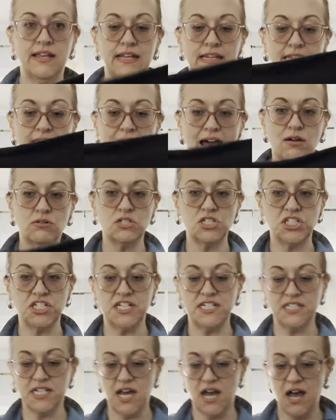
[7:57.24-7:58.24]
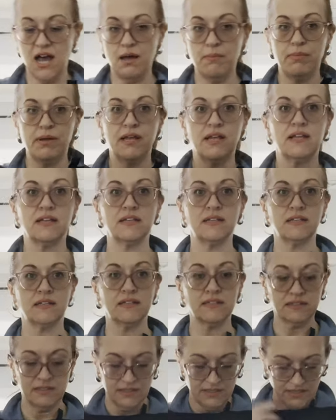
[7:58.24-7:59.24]
loungy top.
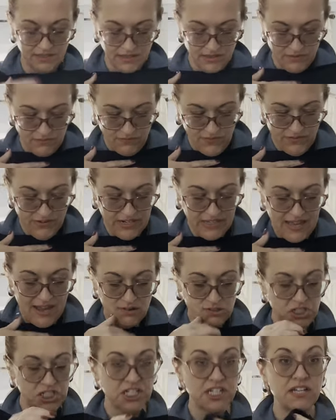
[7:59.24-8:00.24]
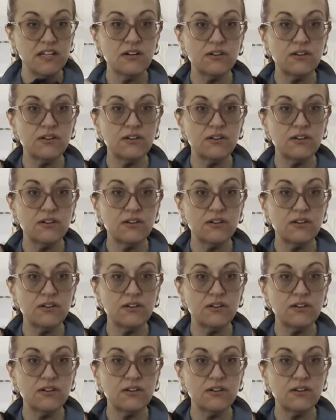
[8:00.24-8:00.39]
Very loungy,